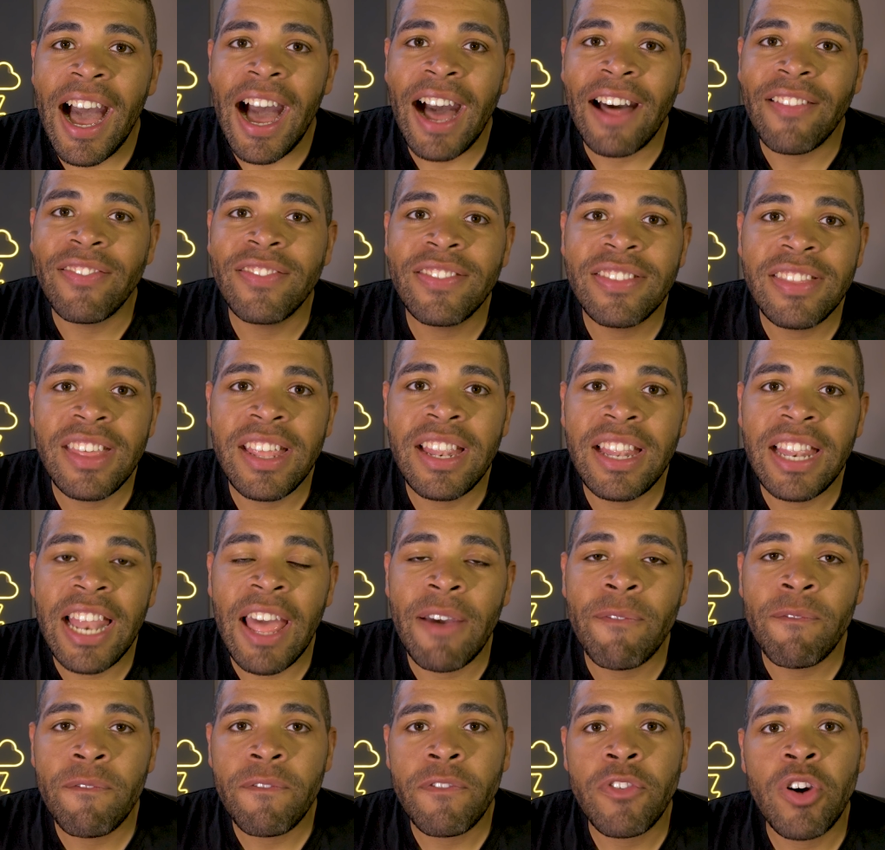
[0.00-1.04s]
and the
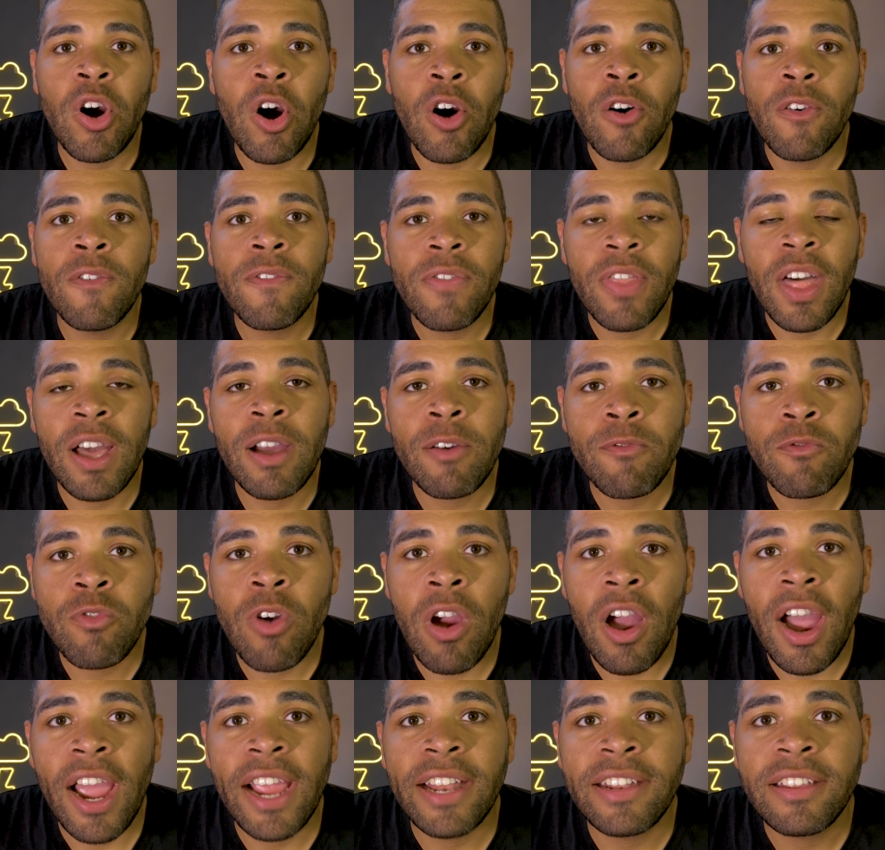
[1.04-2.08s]
length of that
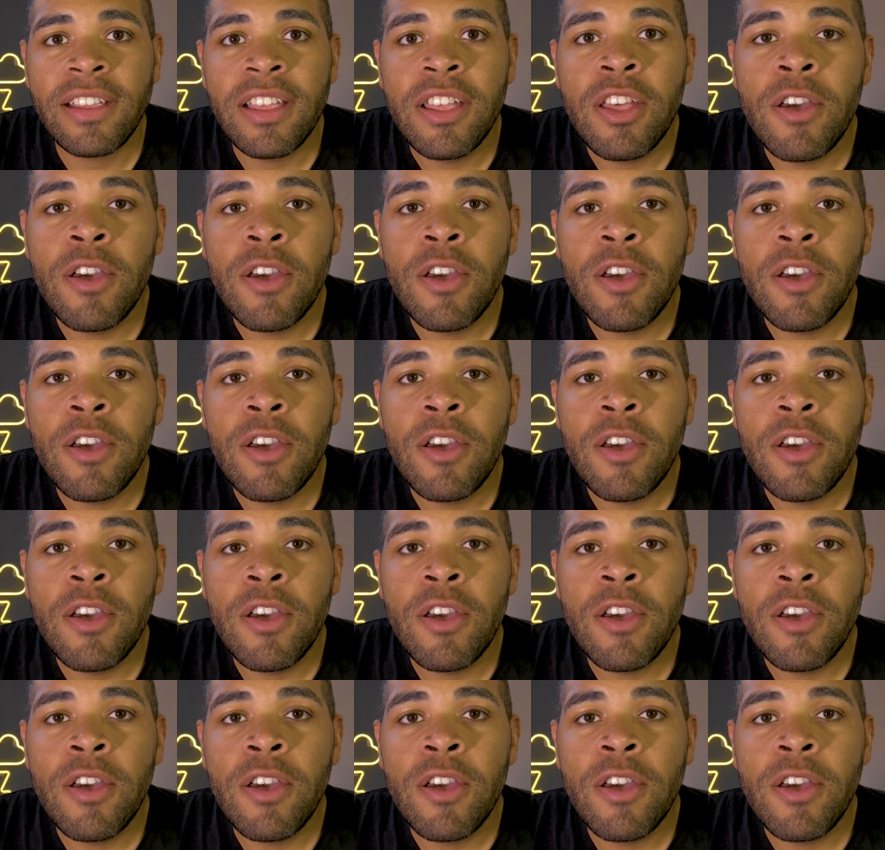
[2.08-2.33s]
ride.